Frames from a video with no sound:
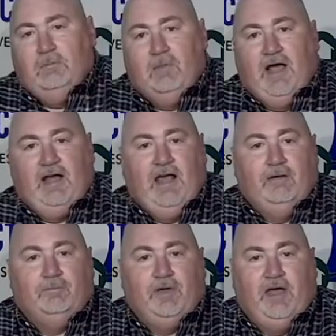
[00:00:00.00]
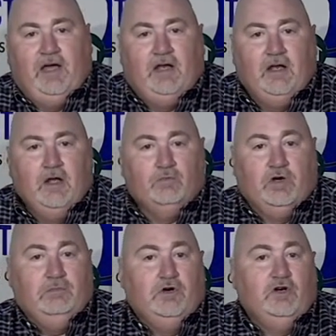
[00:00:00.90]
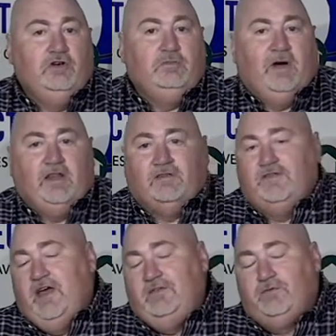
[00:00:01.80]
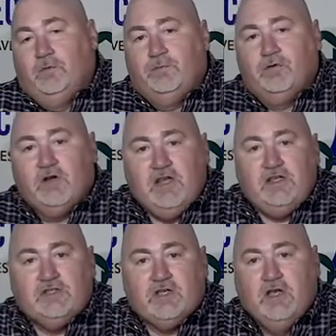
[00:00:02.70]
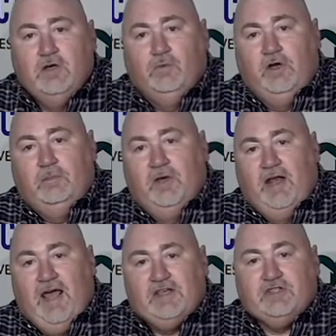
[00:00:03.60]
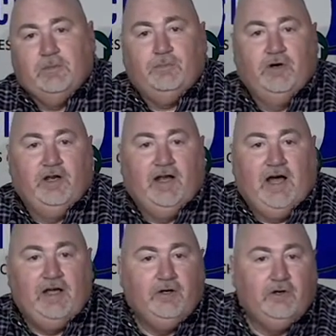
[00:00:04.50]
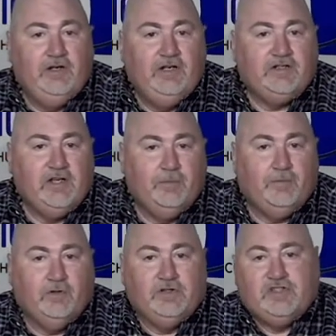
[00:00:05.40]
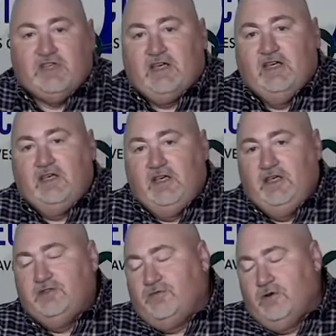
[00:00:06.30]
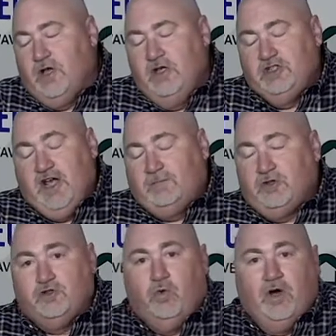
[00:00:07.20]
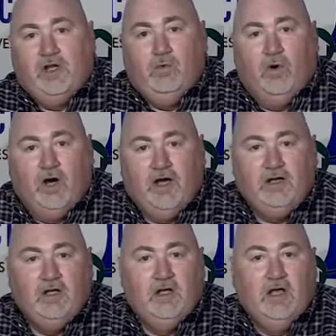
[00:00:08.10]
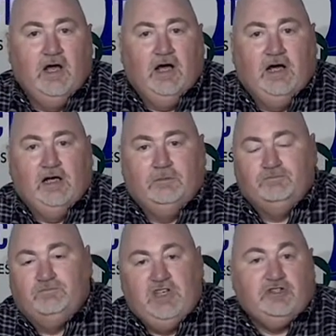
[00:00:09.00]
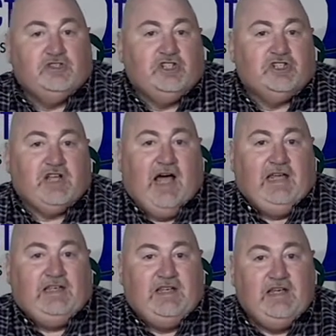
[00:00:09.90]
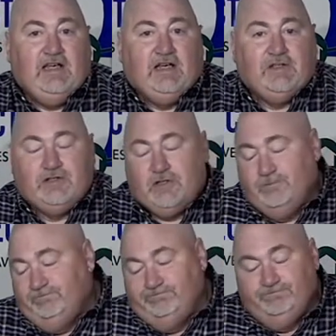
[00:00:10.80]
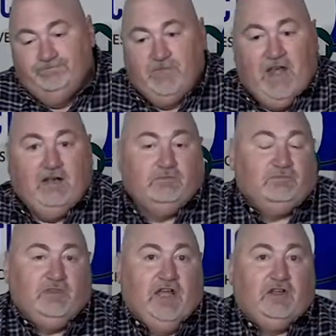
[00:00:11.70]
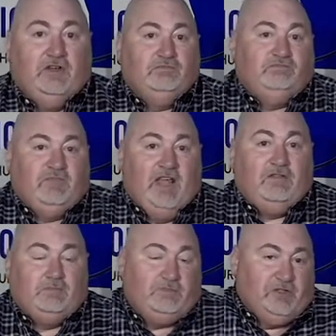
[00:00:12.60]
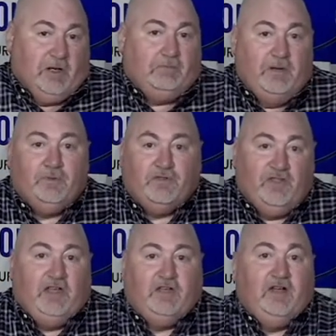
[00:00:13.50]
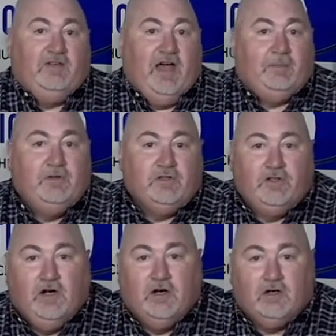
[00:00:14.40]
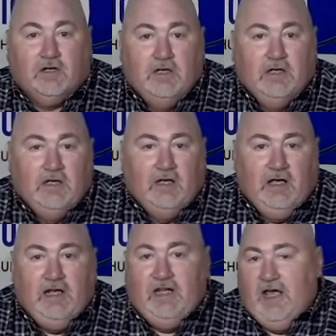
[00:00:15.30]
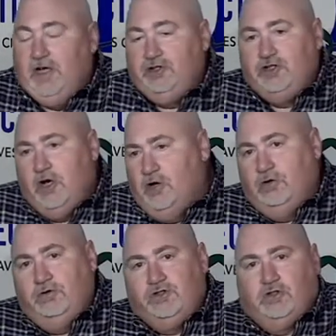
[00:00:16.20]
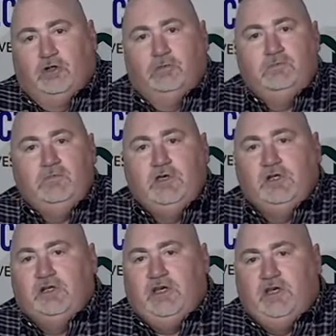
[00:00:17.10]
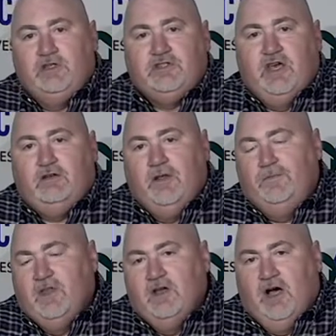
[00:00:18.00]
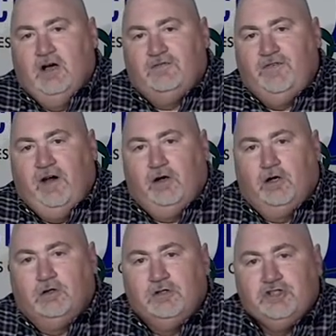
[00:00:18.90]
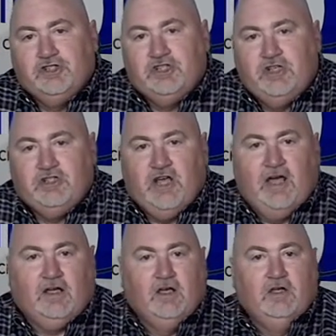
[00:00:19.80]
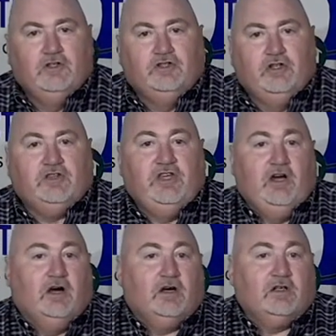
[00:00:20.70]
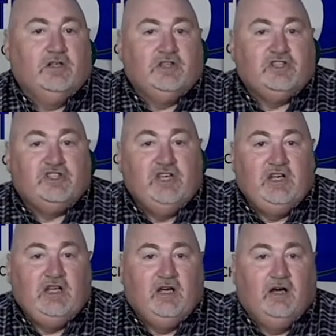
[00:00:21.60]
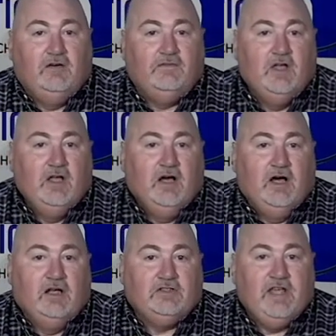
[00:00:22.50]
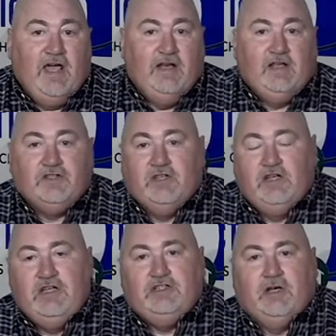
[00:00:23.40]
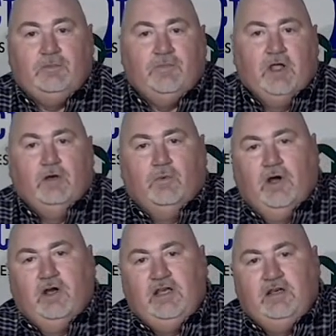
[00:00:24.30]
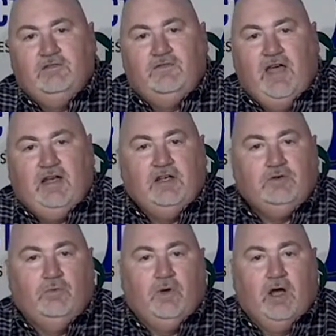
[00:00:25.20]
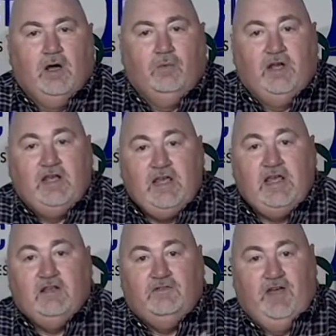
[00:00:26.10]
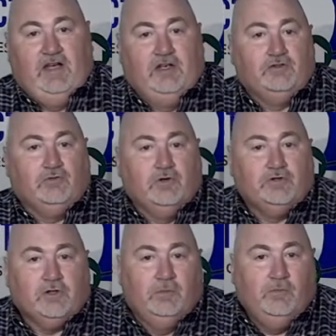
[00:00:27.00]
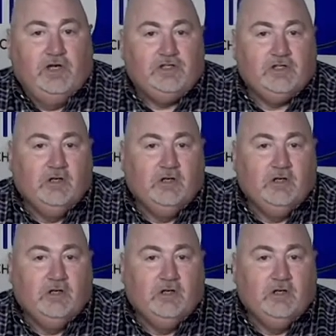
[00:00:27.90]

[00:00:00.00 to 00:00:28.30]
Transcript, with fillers: might have been removed by the faithful priests when Manasseh put an idol in the temple in 2 Kings chapter 21. Um, these are just ideas that, that they, some people think could have happened to the ark. Indiana Jones told millions that uh, Pharaoh Shishak took the ark to the city of uh, Tanis in Egypt, where he invaded, uh, when he invaded Jerusalem, which